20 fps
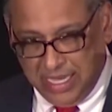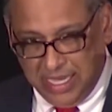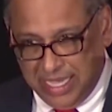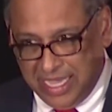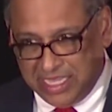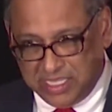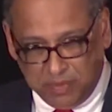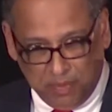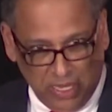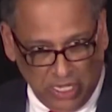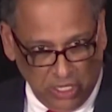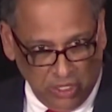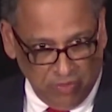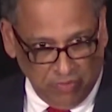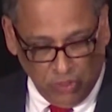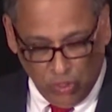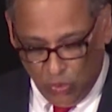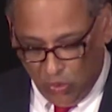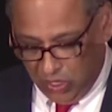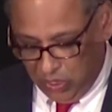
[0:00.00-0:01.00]
As many of
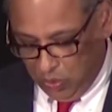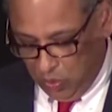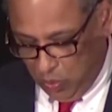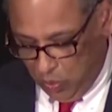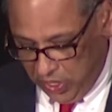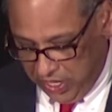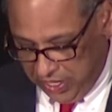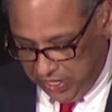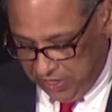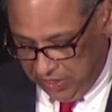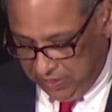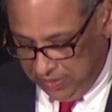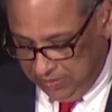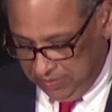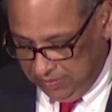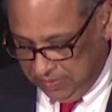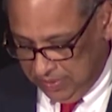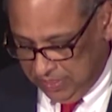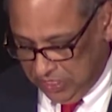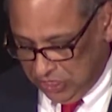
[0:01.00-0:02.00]
you are aware,
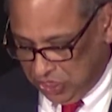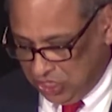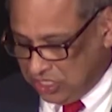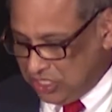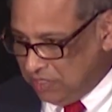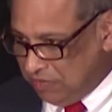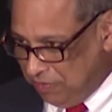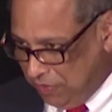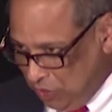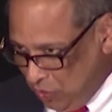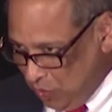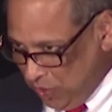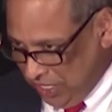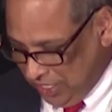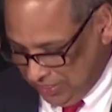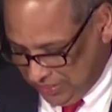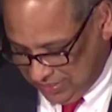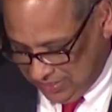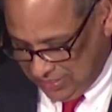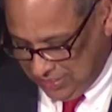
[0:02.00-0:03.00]
in just a few
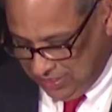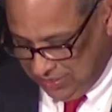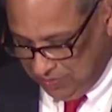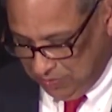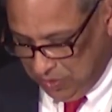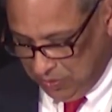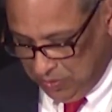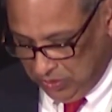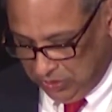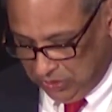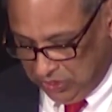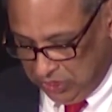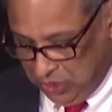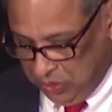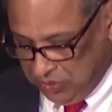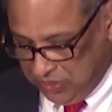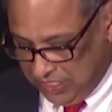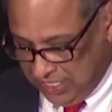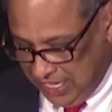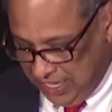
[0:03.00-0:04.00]
weeks, we will
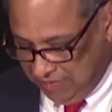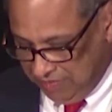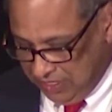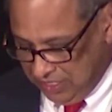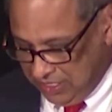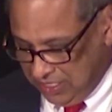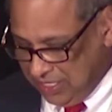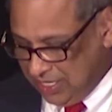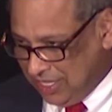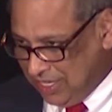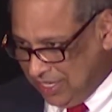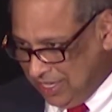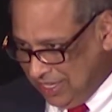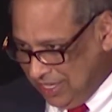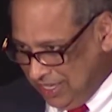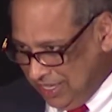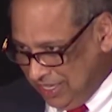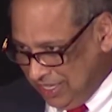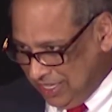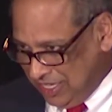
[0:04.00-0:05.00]
lose David.
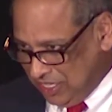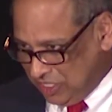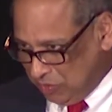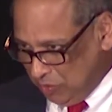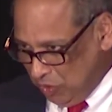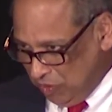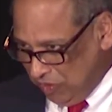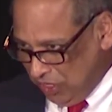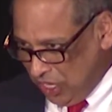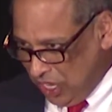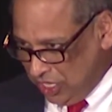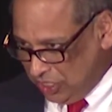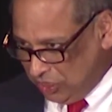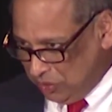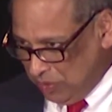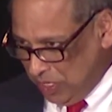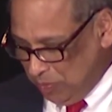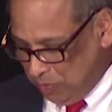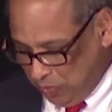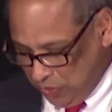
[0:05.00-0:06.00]
He is moving on to
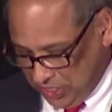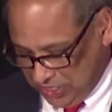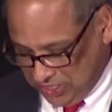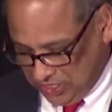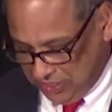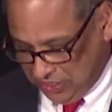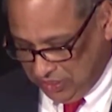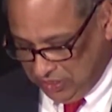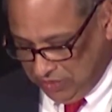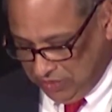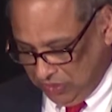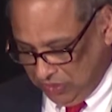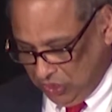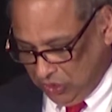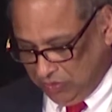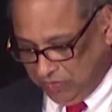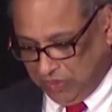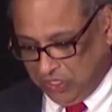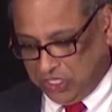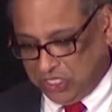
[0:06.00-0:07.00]
be president
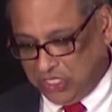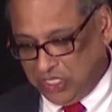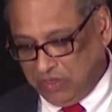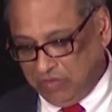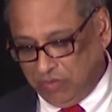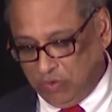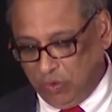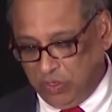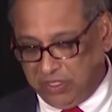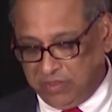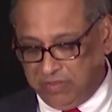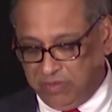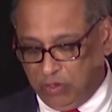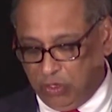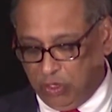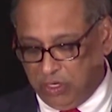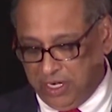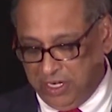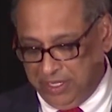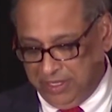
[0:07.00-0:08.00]
University of North
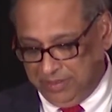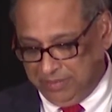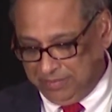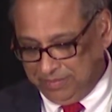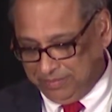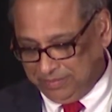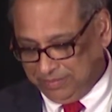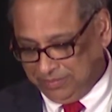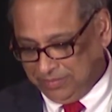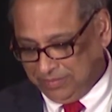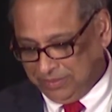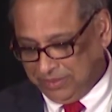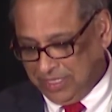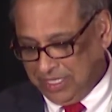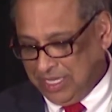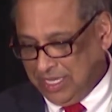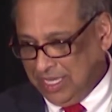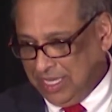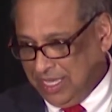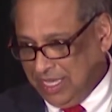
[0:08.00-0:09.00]
Florida.
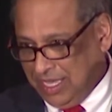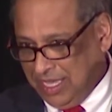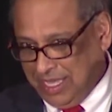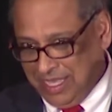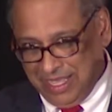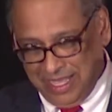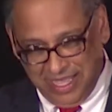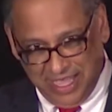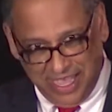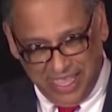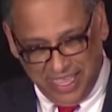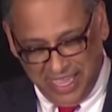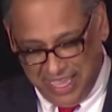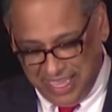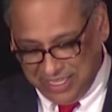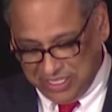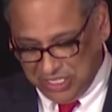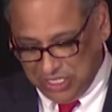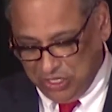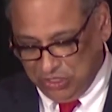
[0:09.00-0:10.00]
I
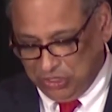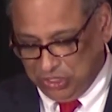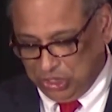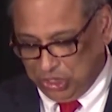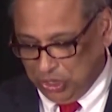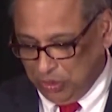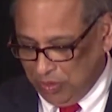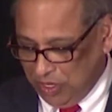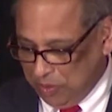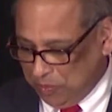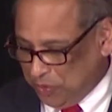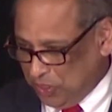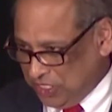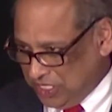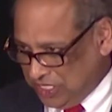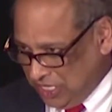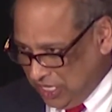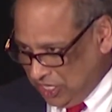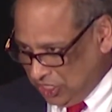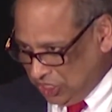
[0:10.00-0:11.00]
ask you to show our
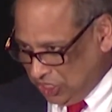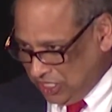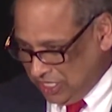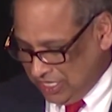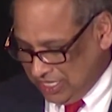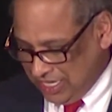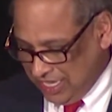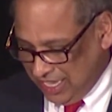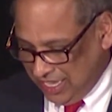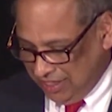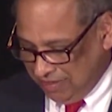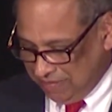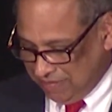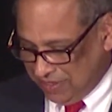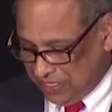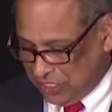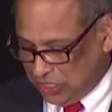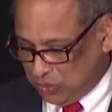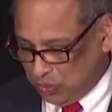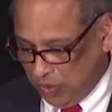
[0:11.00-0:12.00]
appreciation to Dave
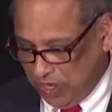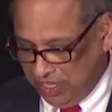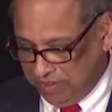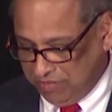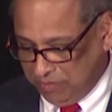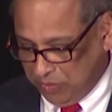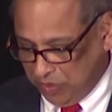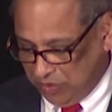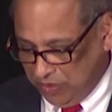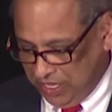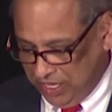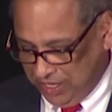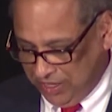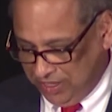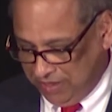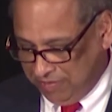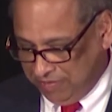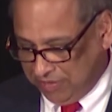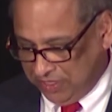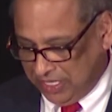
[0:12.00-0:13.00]
and his wife Maria
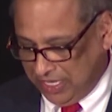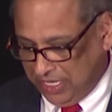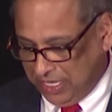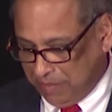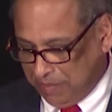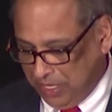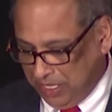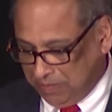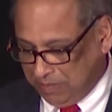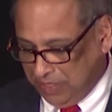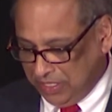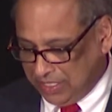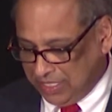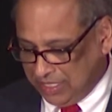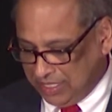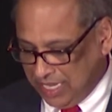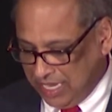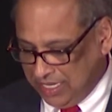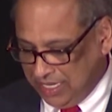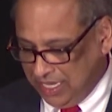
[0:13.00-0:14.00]
for their commitment
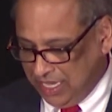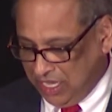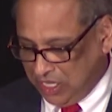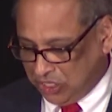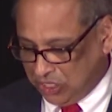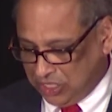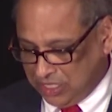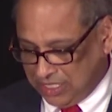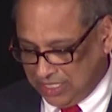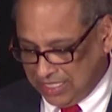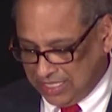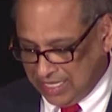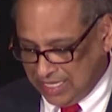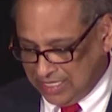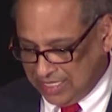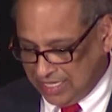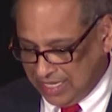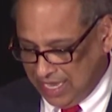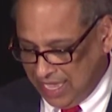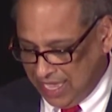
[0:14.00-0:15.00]
and dedication to
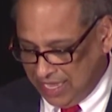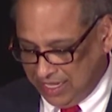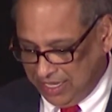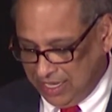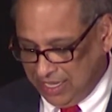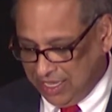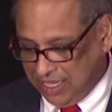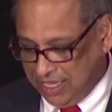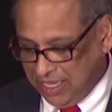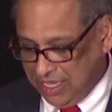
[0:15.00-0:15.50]
Cincinnati,